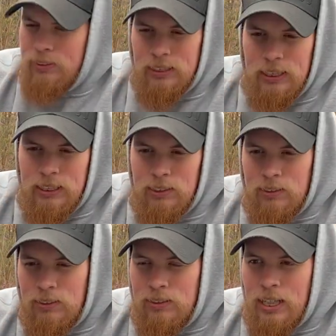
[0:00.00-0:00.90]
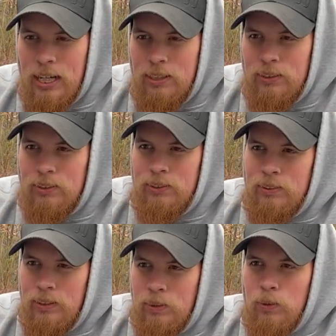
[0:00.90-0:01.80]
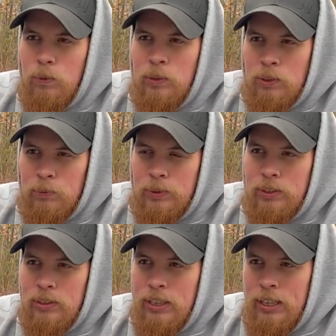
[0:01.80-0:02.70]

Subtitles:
these tires, the newest ones